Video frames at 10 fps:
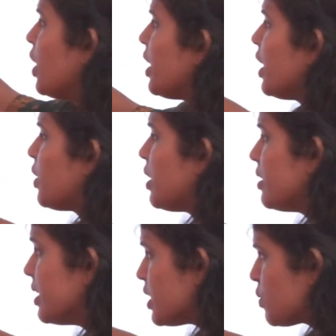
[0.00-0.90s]

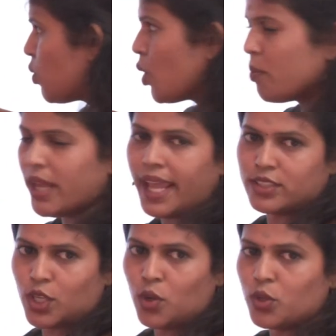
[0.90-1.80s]
This won't be
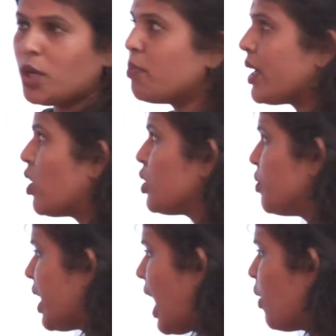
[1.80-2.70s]
executed because
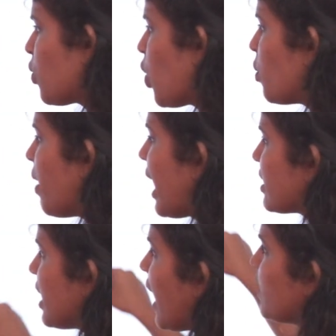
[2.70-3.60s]
we have rolled
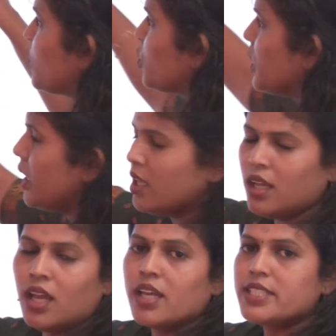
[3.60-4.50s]
back that to the
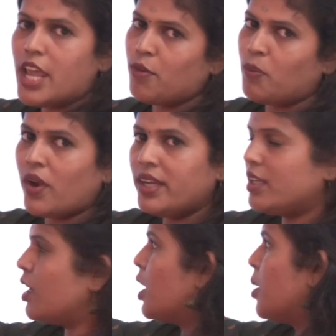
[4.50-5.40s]
save
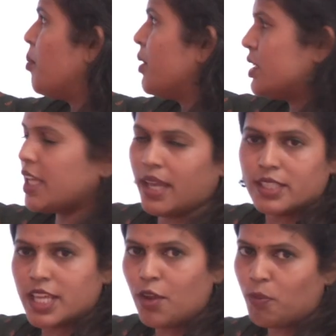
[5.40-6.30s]

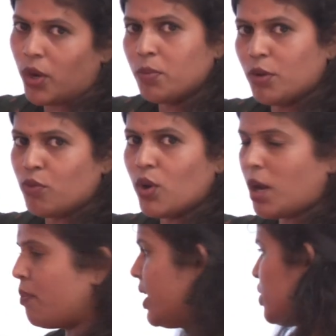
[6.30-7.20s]
point before
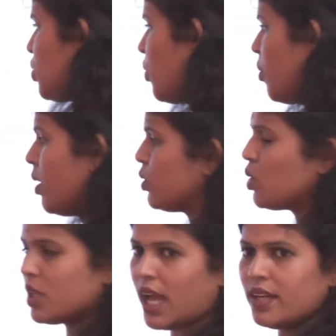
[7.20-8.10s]
update.
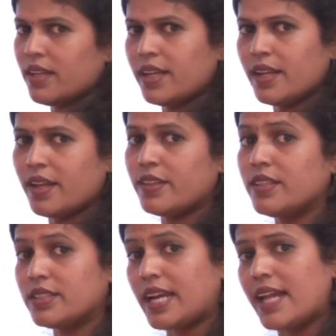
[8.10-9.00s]
So that
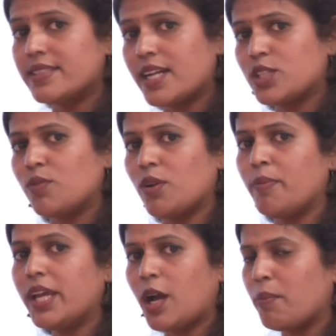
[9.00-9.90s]
the transaction
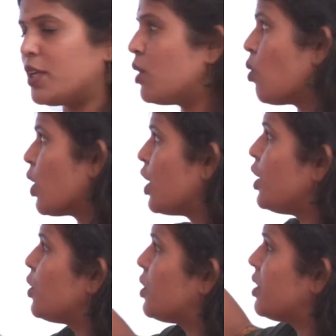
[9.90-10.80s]
will be committed
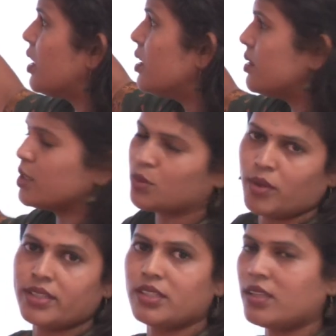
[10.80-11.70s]
only till this
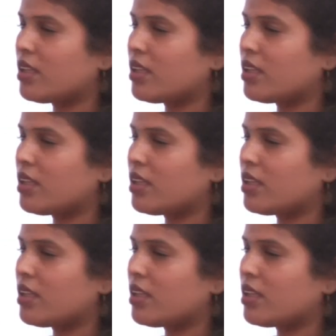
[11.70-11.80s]
one.